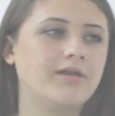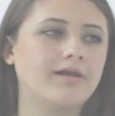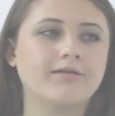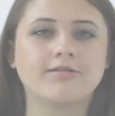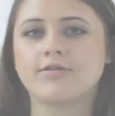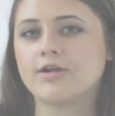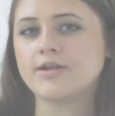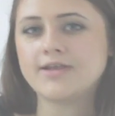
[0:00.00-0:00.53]

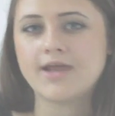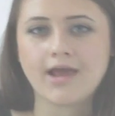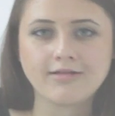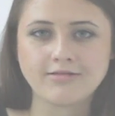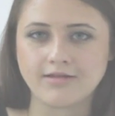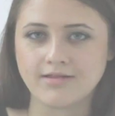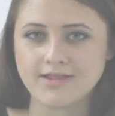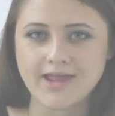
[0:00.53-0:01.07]
answer a
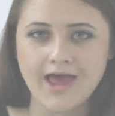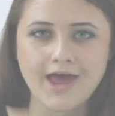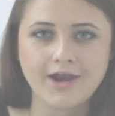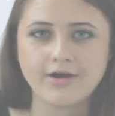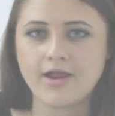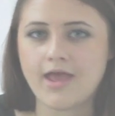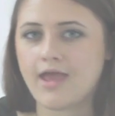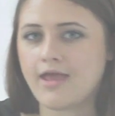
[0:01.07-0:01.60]
text on
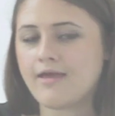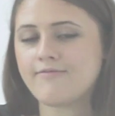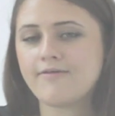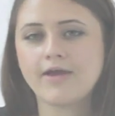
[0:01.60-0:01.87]
Saturday, if